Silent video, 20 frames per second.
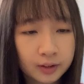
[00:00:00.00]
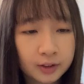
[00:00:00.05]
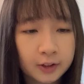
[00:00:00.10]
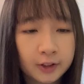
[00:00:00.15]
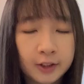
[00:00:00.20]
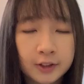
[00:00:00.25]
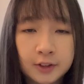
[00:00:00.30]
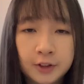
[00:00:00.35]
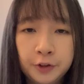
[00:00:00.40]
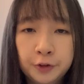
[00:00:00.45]

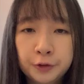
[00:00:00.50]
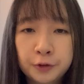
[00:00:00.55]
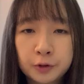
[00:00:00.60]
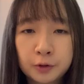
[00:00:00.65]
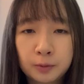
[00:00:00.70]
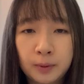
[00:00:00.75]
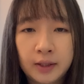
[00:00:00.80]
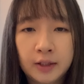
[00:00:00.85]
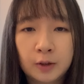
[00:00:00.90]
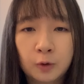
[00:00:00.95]
it's used
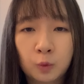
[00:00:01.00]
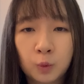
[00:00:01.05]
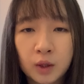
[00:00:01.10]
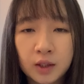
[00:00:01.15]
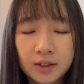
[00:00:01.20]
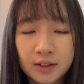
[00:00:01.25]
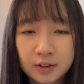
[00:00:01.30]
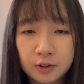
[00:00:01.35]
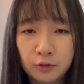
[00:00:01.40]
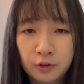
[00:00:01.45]
when the word
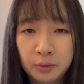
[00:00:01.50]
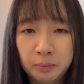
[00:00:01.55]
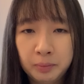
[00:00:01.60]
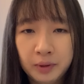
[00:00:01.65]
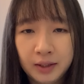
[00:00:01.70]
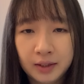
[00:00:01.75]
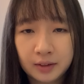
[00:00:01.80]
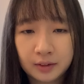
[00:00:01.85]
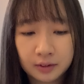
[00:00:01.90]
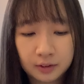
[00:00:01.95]
is
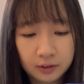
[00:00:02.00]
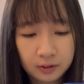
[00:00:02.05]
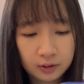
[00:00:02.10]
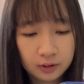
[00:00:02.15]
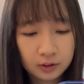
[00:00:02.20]
repeated.